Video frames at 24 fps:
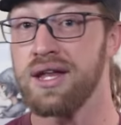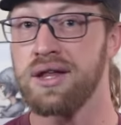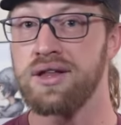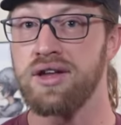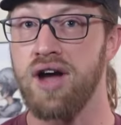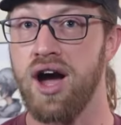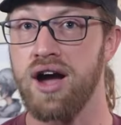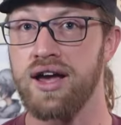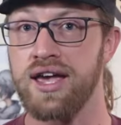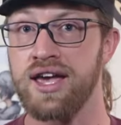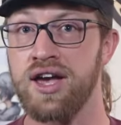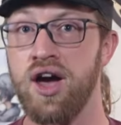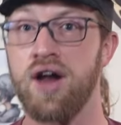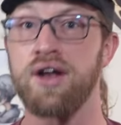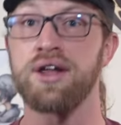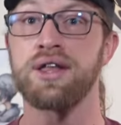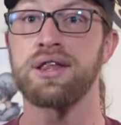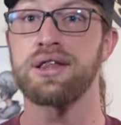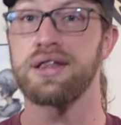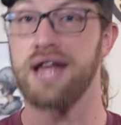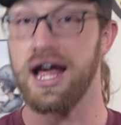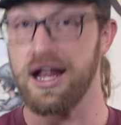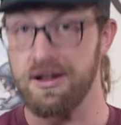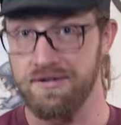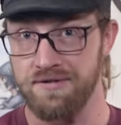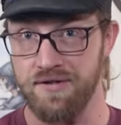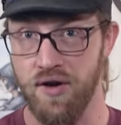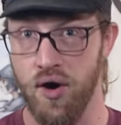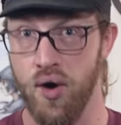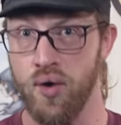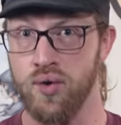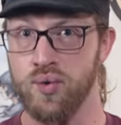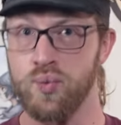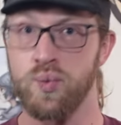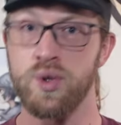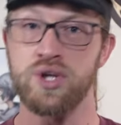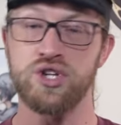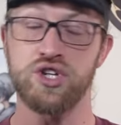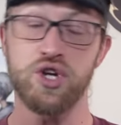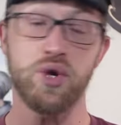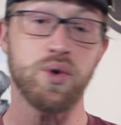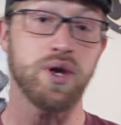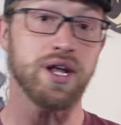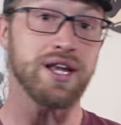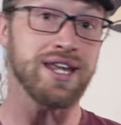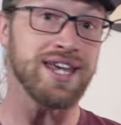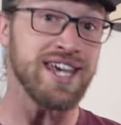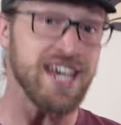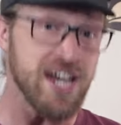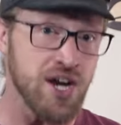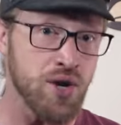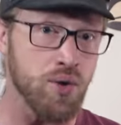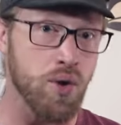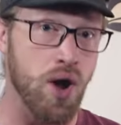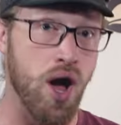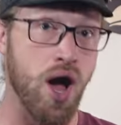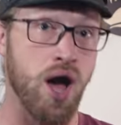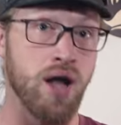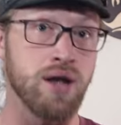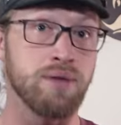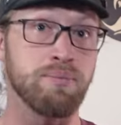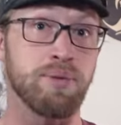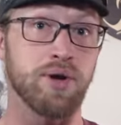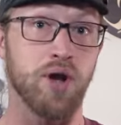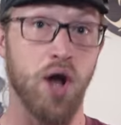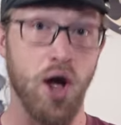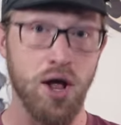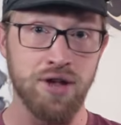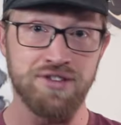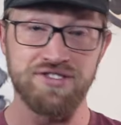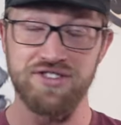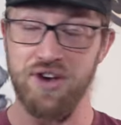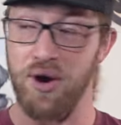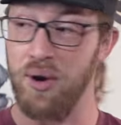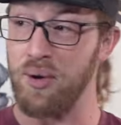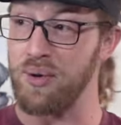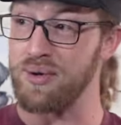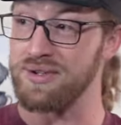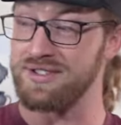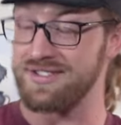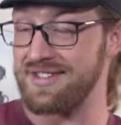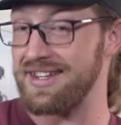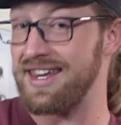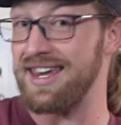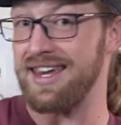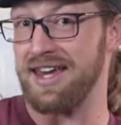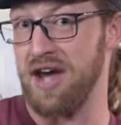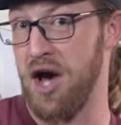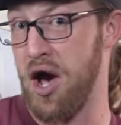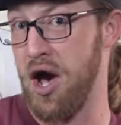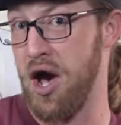is talking on a cell phone, which you can hear on, but also see